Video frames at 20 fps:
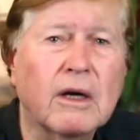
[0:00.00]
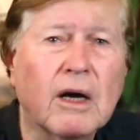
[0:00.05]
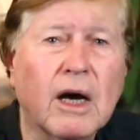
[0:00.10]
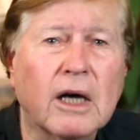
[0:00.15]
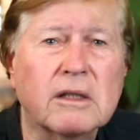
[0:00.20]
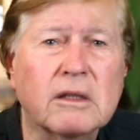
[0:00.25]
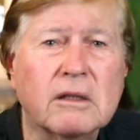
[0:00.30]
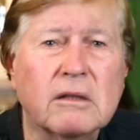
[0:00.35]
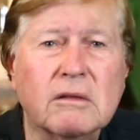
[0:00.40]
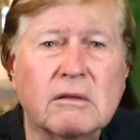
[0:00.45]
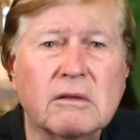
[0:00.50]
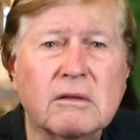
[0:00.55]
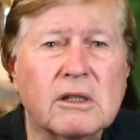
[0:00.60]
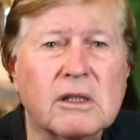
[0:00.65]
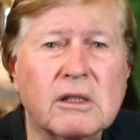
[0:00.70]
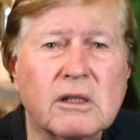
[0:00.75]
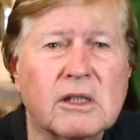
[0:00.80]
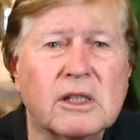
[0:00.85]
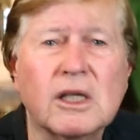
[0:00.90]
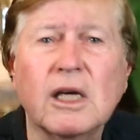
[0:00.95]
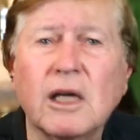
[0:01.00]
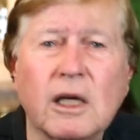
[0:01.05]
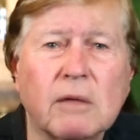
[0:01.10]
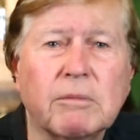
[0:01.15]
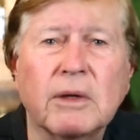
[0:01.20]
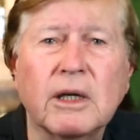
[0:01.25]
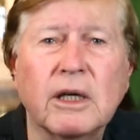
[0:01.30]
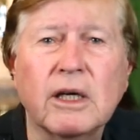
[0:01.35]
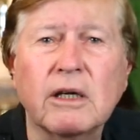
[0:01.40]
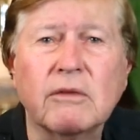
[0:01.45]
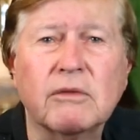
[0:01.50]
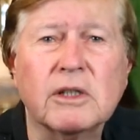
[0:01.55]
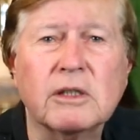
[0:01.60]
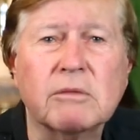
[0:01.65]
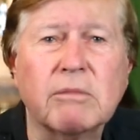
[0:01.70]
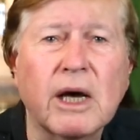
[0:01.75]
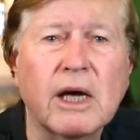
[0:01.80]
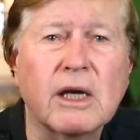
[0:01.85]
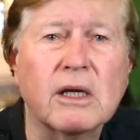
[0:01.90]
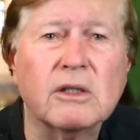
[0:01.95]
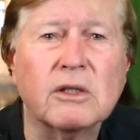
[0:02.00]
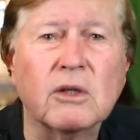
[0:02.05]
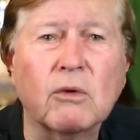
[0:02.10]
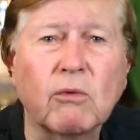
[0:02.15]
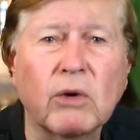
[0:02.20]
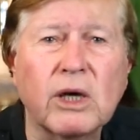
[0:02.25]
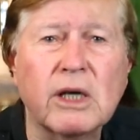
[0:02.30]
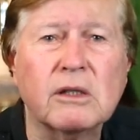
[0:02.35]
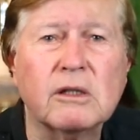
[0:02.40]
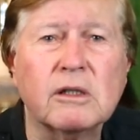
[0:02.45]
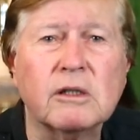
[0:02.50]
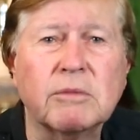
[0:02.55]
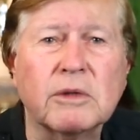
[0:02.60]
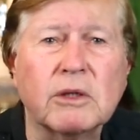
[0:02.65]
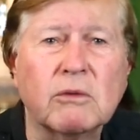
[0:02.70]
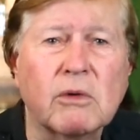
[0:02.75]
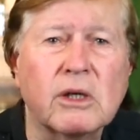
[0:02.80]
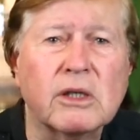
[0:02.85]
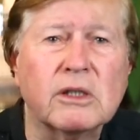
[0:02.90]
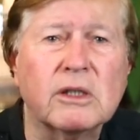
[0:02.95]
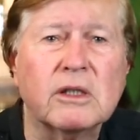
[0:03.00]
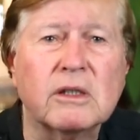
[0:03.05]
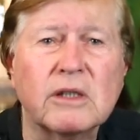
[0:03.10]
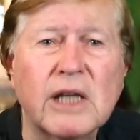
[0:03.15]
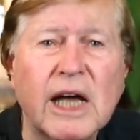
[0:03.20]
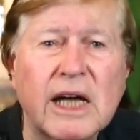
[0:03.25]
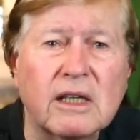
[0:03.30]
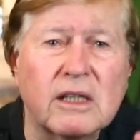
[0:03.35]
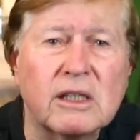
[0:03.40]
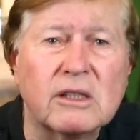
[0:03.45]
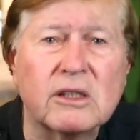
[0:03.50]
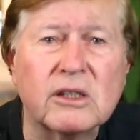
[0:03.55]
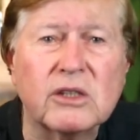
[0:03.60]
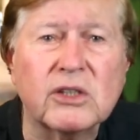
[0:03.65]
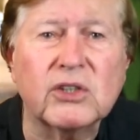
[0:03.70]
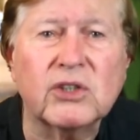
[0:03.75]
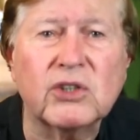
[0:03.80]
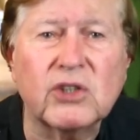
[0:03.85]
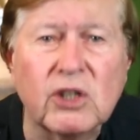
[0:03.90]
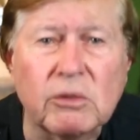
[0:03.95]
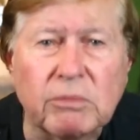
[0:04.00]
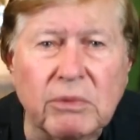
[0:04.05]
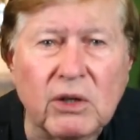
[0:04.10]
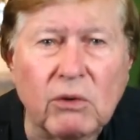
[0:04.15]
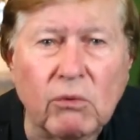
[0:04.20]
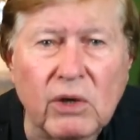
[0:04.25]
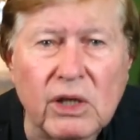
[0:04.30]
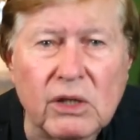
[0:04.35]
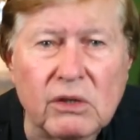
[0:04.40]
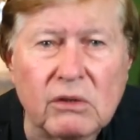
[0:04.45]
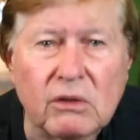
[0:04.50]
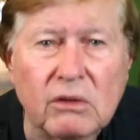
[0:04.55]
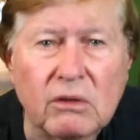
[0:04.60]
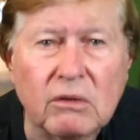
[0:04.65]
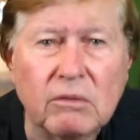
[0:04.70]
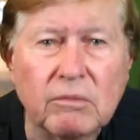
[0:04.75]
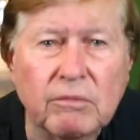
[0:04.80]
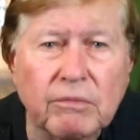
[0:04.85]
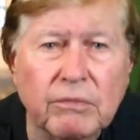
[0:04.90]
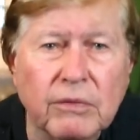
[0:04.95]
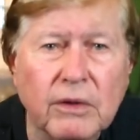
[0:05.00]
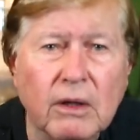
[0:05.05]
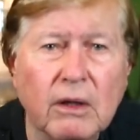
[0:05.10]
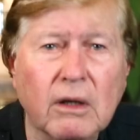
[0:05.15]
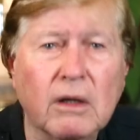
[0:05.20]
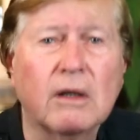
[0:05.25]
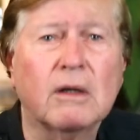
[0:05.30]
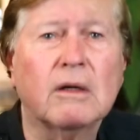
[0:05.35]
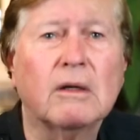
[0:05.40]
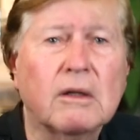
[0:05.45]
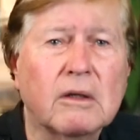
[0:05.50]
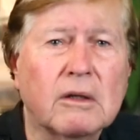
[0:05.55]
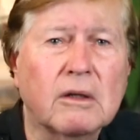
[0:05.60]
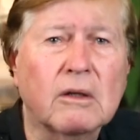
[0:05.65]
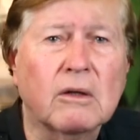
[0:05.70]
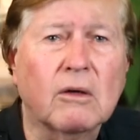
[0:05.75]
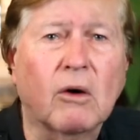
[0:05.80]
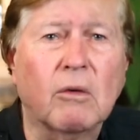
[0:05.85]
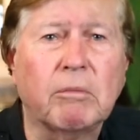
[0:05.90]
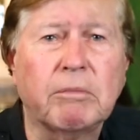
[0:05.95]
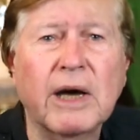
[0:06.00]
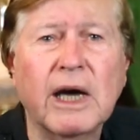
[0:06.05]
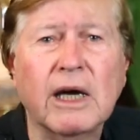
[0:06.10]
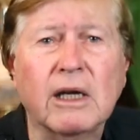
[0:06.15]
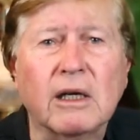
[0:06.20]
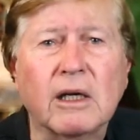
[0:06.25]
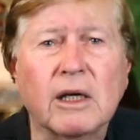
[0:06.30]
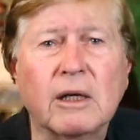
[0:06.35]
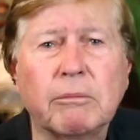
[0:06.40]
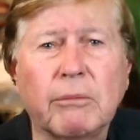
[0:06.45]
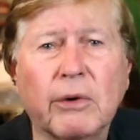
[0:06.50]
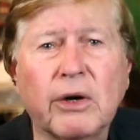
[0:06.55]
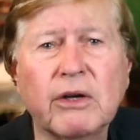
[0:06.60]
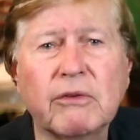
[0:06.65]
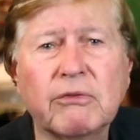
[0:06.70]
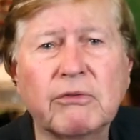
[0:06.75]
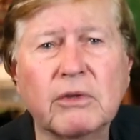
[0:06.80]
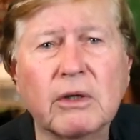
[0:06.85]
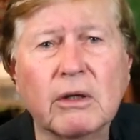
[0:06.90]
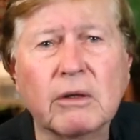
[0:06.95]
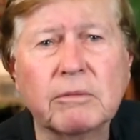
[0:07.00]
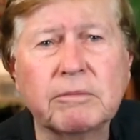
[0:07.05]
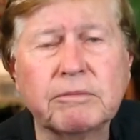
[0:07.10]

I sincerely believe this man is a weasel, but worse than that, he's a stupid weasel, or badly briefed.